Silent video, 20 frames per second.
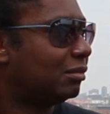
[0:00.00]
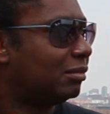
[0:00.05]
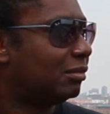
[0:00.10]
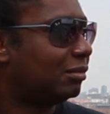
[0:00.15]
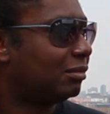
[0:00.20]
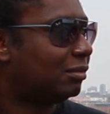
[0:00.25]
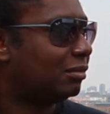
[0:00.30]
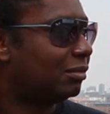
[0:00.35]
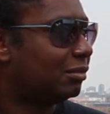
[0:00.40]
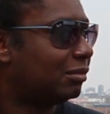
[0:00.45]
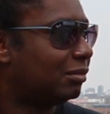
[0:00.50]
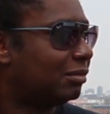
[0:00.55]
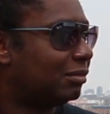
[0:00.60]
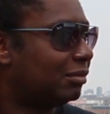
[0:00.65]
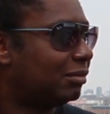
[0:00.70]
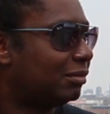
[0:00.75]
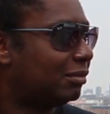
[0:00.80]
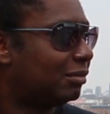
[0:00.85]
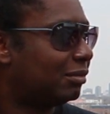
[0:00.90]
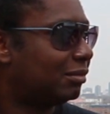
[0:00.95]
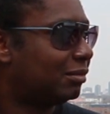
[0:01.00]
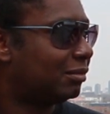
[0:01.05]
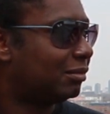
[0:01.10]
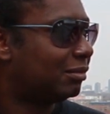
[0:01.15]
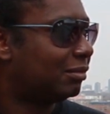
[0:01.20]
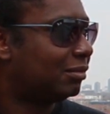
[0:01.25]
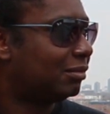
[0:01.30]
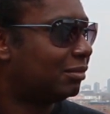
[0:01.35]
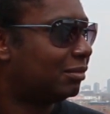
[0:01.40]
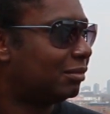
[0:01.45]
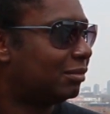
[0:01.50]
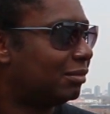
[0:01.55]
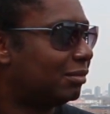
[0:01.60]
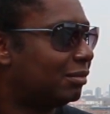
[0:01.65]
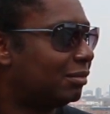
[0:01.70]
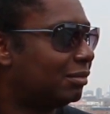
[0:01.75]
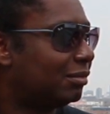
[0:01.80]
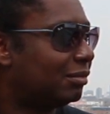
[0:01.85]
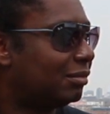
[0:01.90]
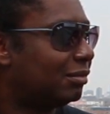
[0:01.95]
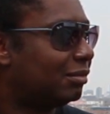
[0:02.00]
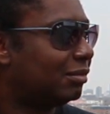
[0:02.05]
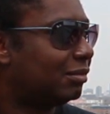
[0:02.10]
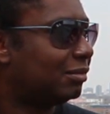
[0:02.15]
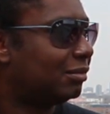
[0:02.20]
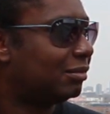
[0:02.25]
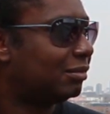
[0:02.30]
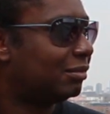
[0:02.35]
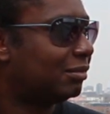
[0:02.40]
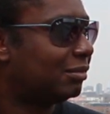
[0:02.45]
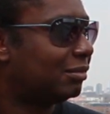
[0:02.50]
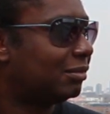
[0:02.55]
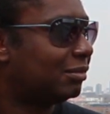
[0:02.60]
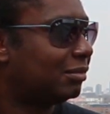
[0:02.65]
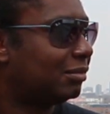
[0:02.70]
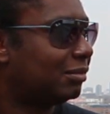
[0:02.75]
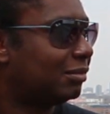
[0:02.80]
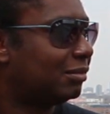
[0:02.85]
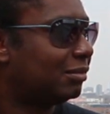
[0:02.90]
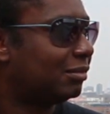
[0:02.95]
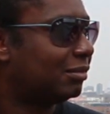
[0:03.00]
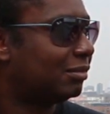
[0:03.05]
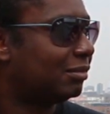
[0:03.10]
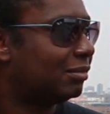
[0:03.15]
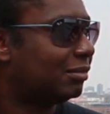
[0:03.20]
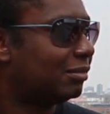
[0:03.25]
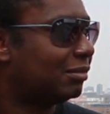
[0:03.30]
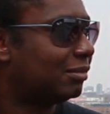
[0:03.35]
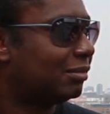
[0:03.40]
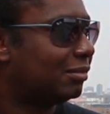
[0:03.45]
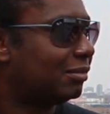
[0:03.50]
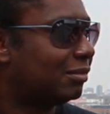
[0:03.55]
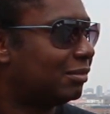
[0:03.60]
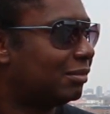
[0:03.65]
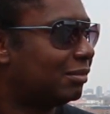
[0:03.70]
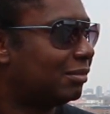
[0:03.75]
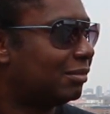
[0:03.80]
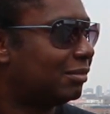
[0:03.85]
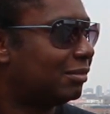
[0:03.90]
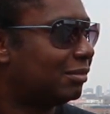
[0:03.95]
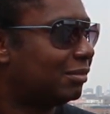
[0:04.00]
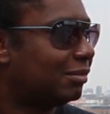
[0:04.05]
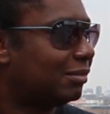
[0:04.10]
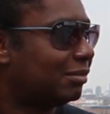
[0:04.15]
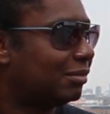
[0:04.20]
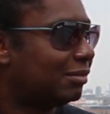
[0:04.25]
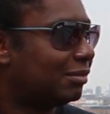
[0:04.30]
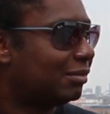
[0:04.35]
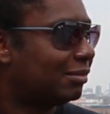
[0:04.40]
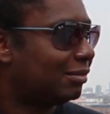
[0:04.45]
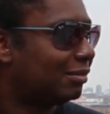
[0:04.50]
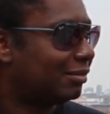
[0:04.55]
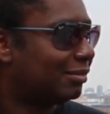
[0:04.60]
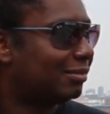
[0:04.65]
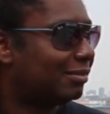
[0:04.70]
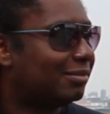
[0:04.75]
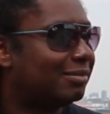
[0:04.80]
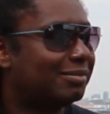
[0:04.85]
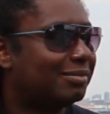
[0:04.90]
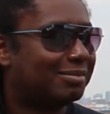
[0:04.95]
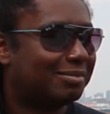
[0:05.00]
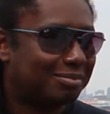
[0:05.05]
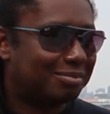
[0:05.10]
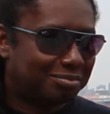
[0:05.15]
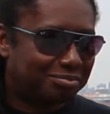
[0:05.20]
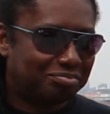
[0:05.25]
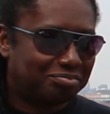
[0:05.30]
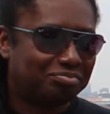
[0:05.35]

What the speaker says: (not speaking)